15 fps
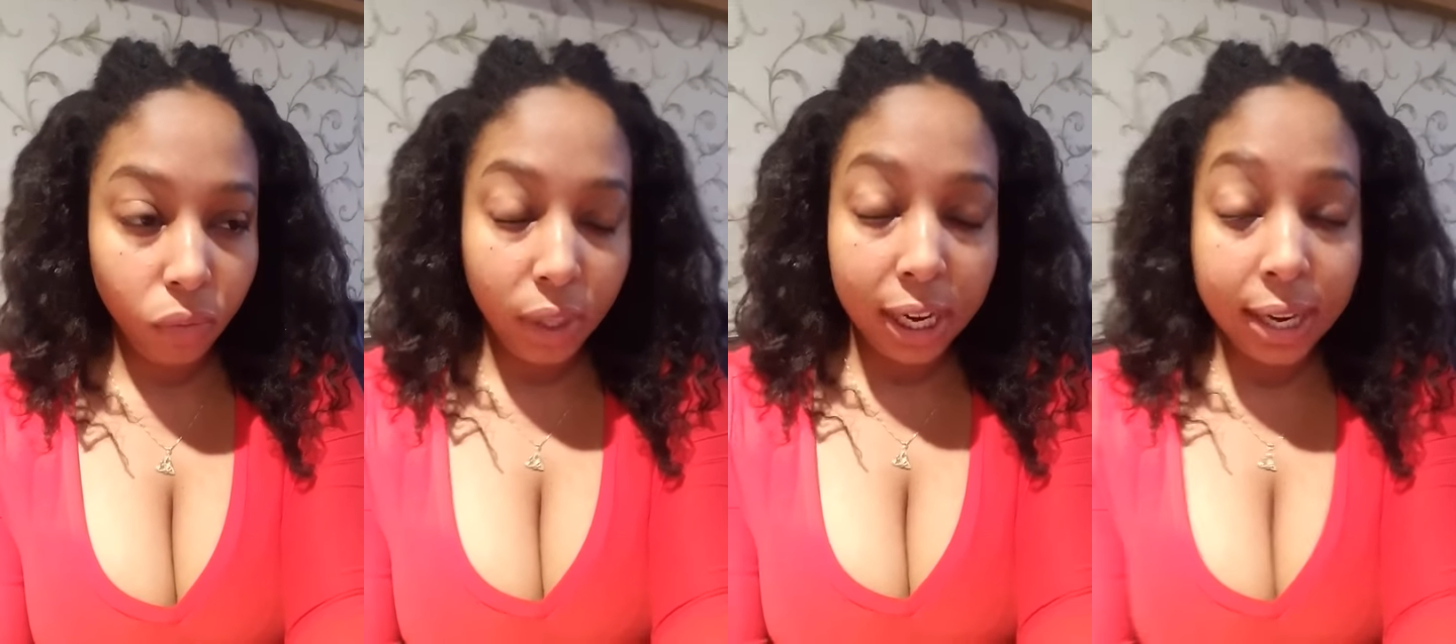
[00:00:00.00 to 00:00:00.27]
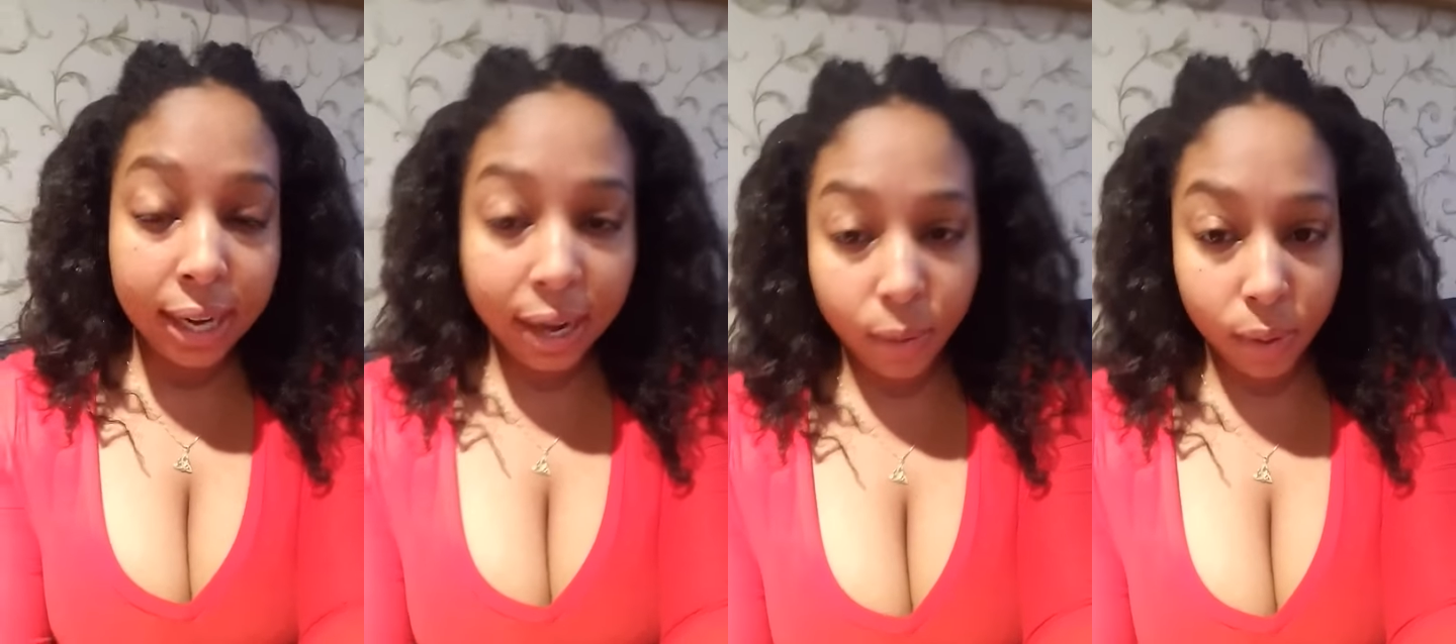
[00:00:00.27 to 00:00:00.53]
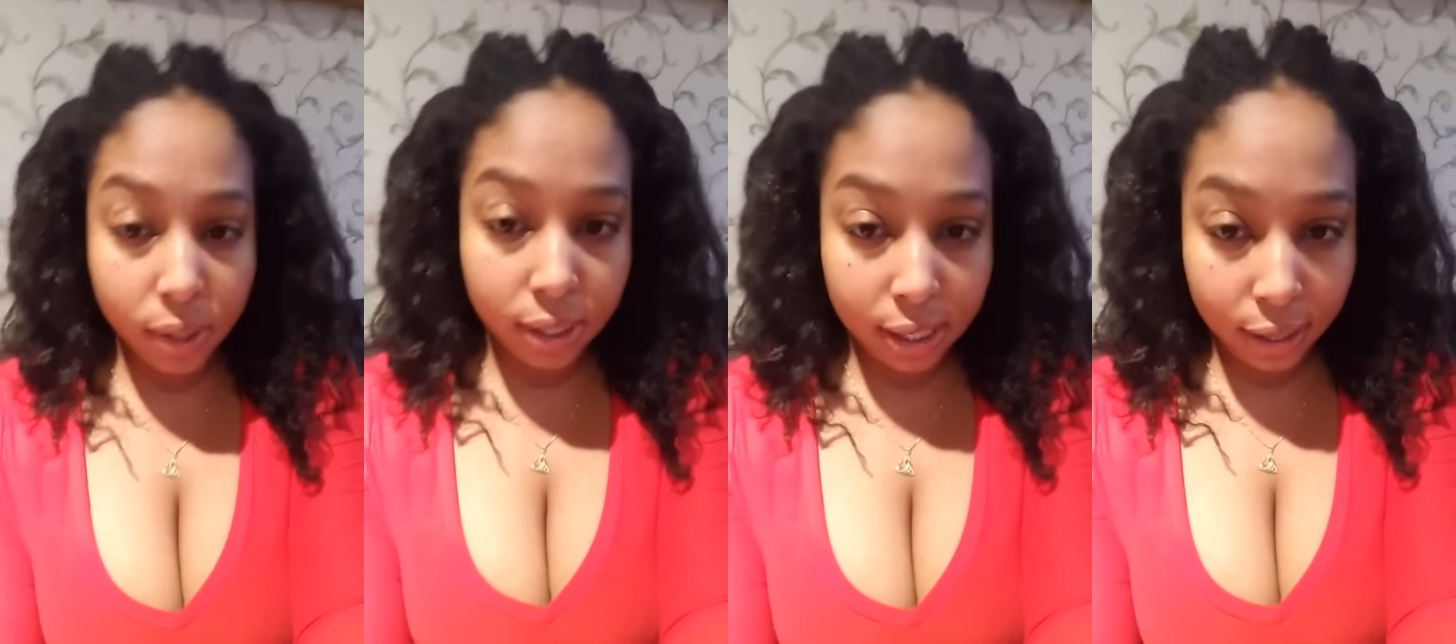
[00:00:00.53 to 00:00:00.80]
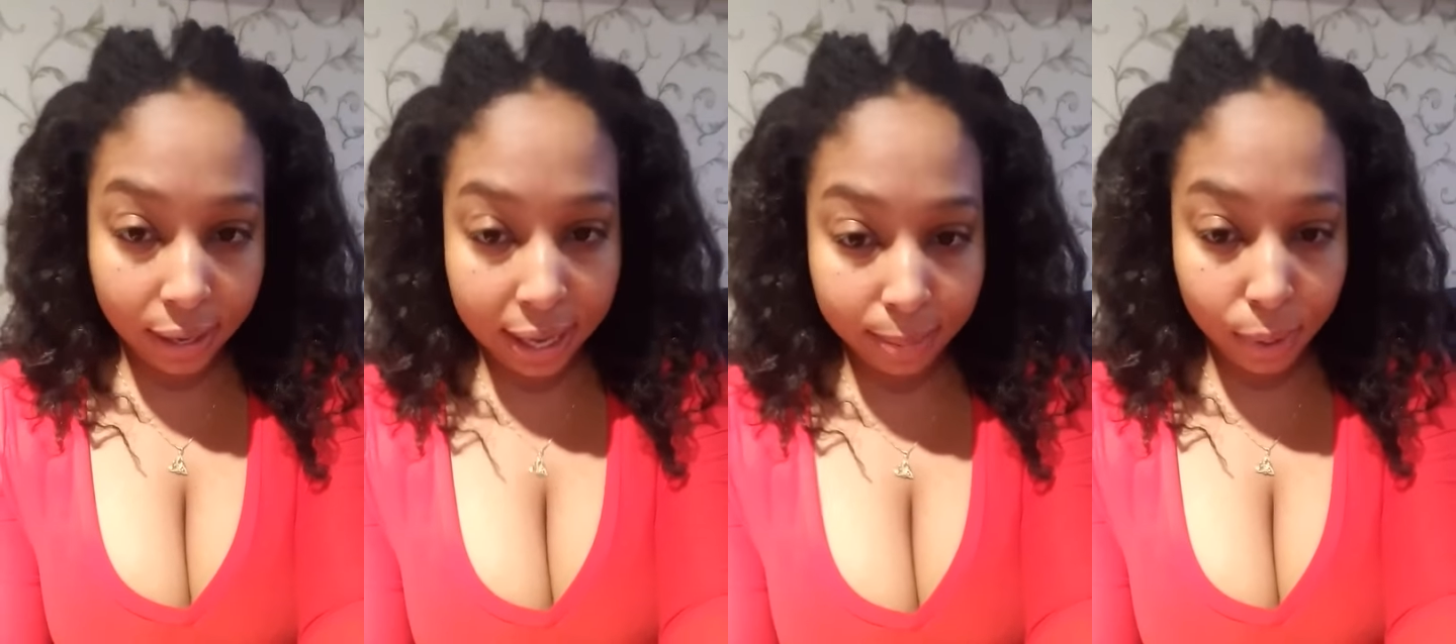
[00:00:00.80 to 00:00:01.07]
And they were
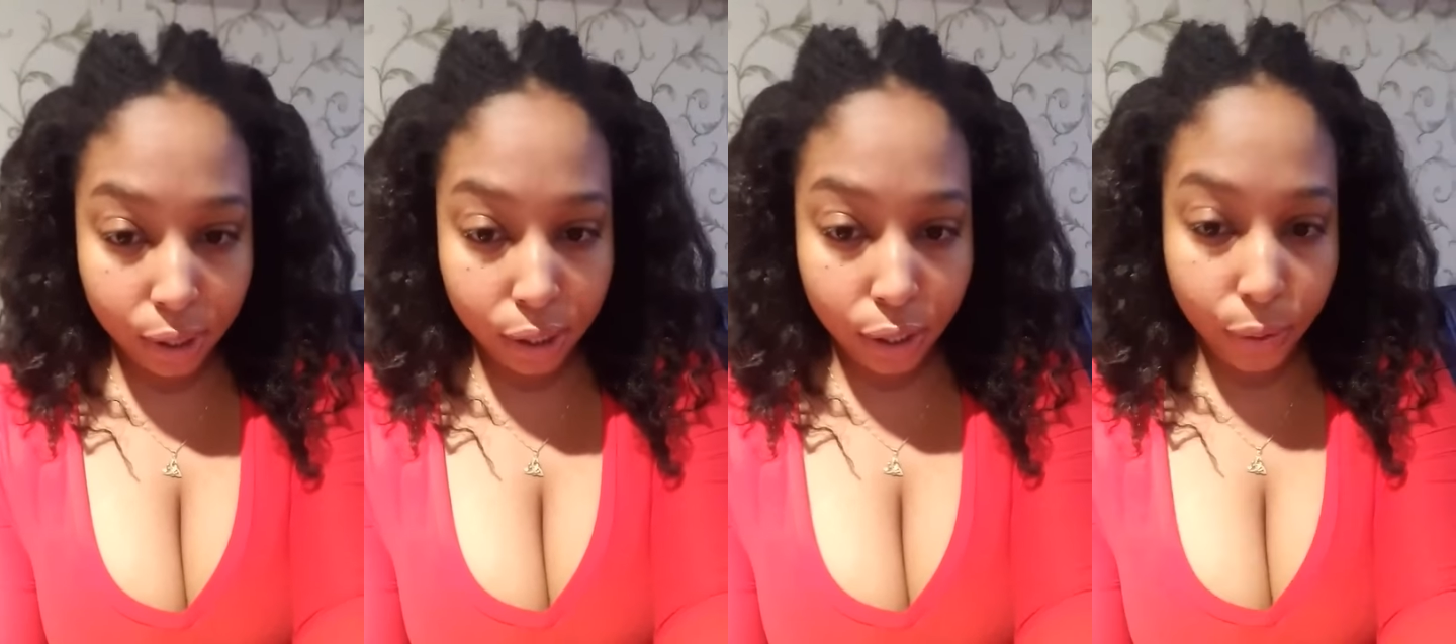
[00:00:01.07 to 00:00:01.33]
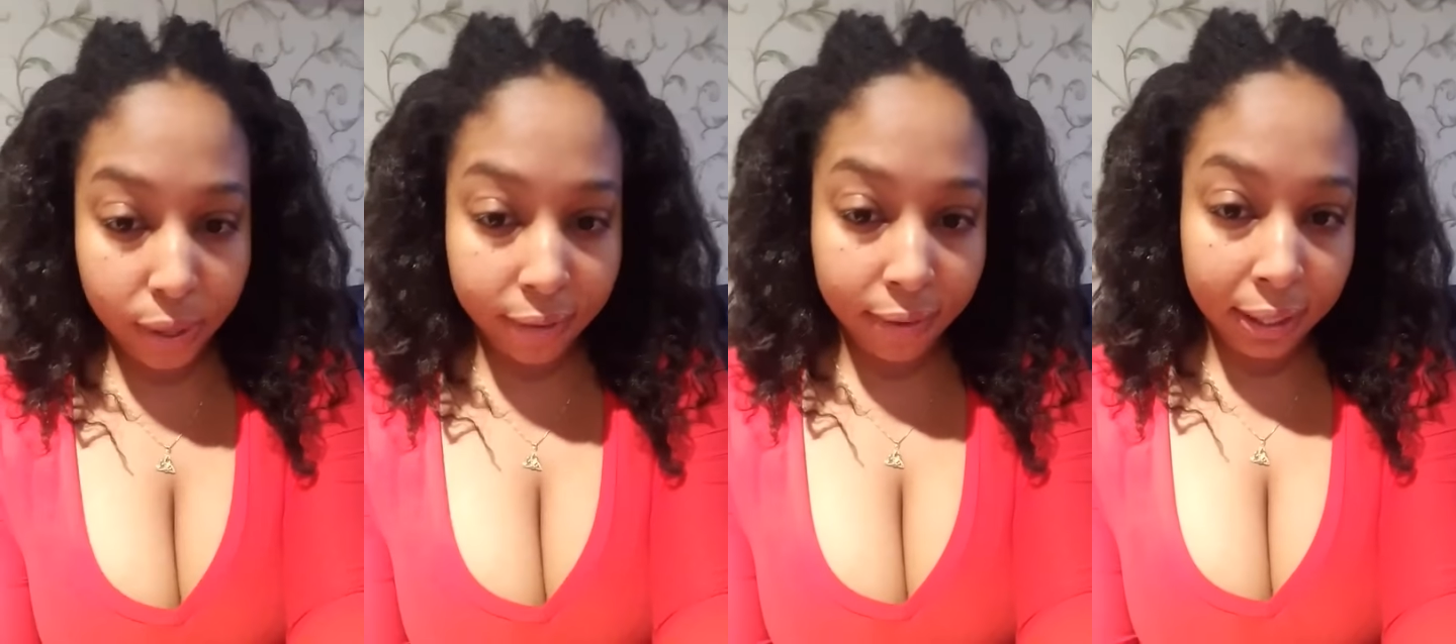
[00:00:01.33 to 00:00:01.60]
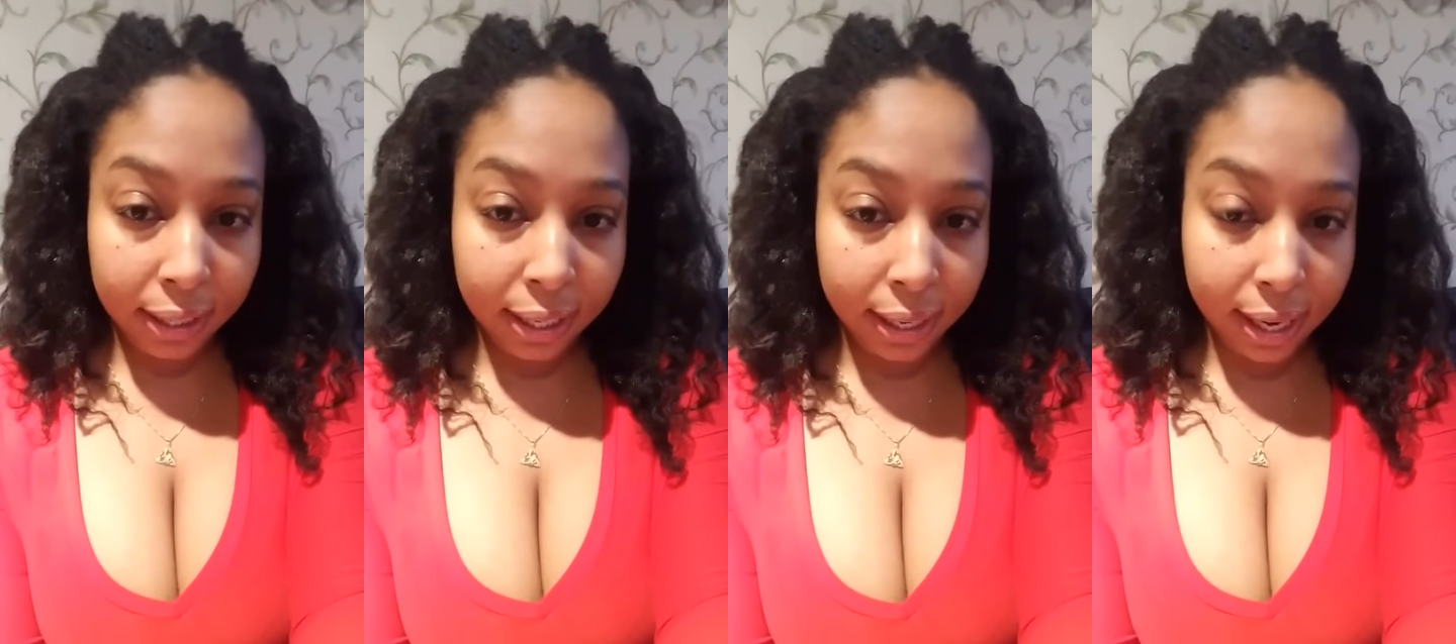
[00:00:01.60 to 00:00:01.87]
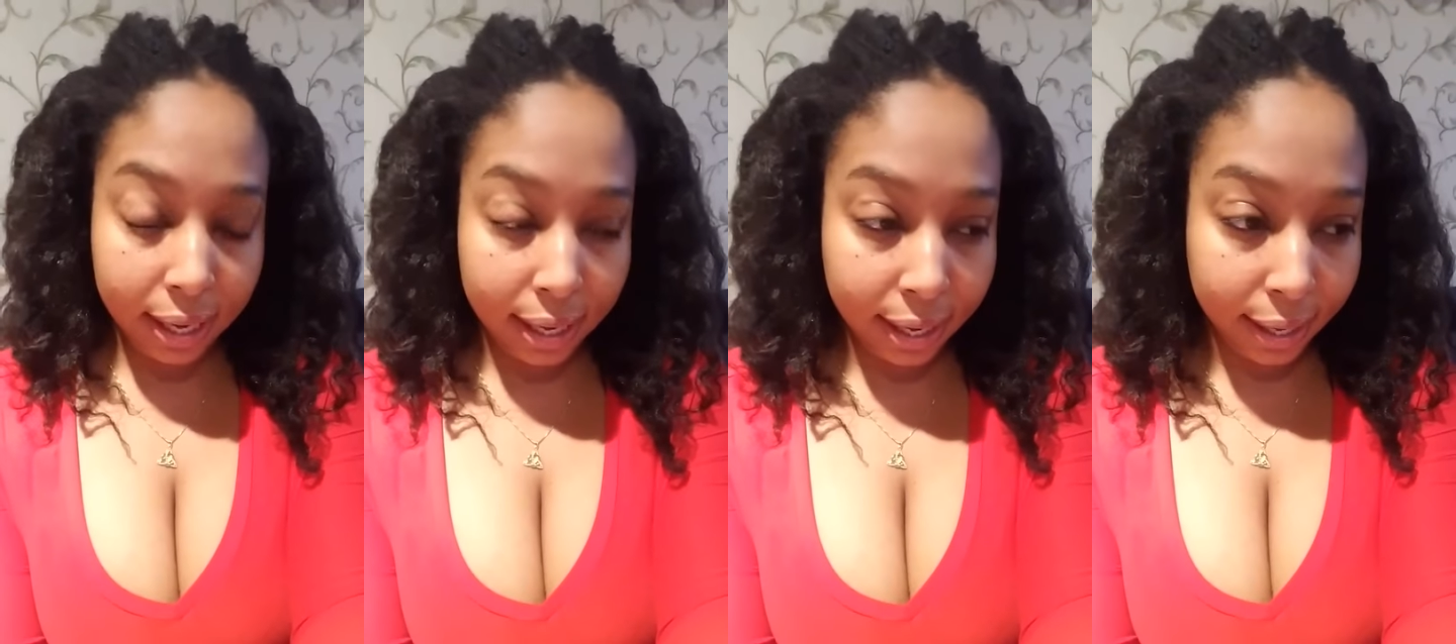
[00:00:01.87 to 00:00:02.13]
still able to do everything
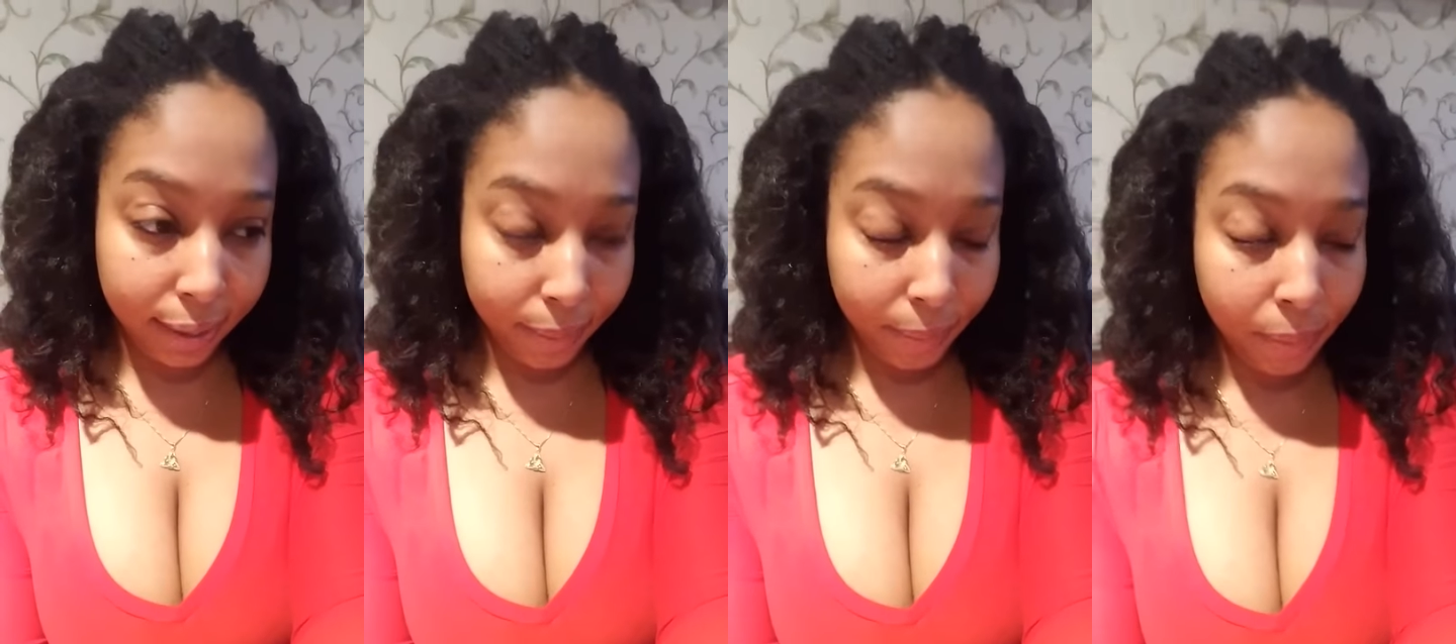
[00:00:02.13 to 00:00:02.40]
they did.